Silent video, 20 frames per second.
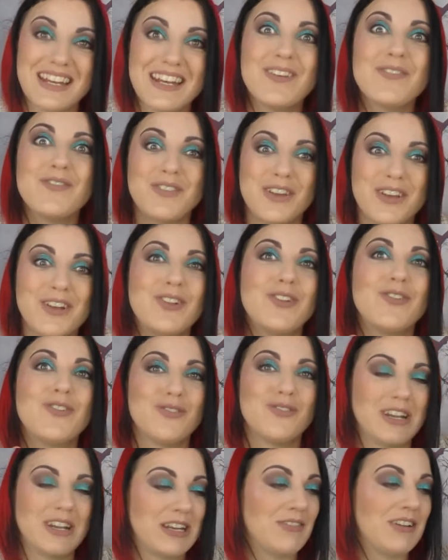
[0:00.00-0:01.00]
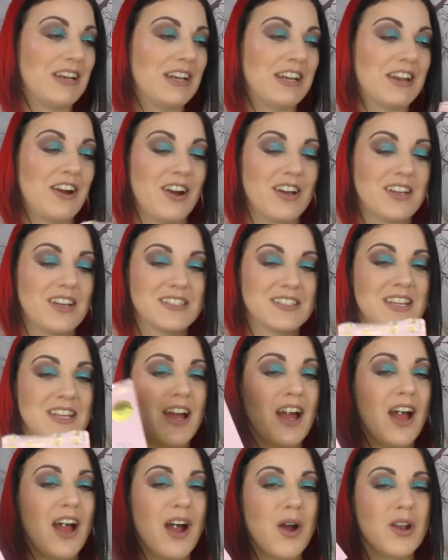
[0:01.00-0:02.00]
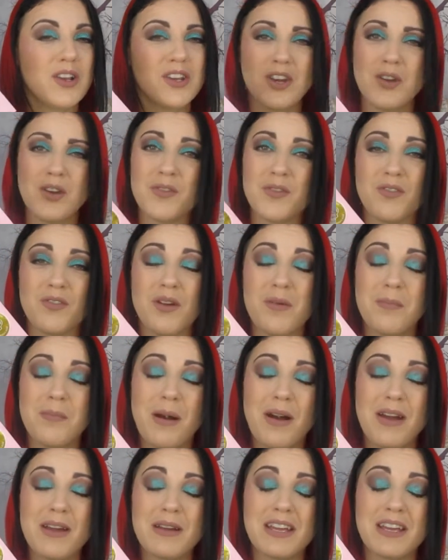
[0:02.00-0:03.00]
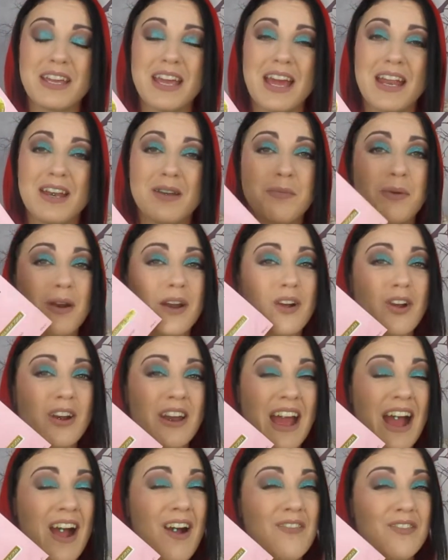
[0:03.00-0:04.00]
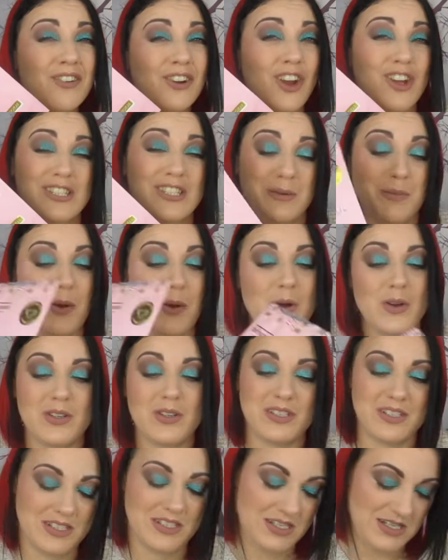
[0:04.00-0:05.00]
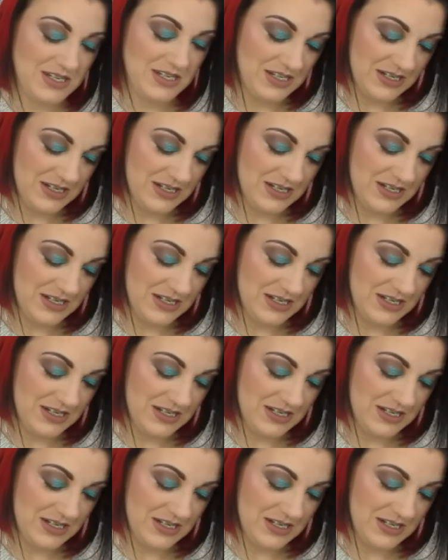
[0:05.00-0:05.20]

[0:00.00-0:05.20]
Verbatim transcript: feel really, really nice. Don't know whether I would buy it again, but I got it out of Glossybox.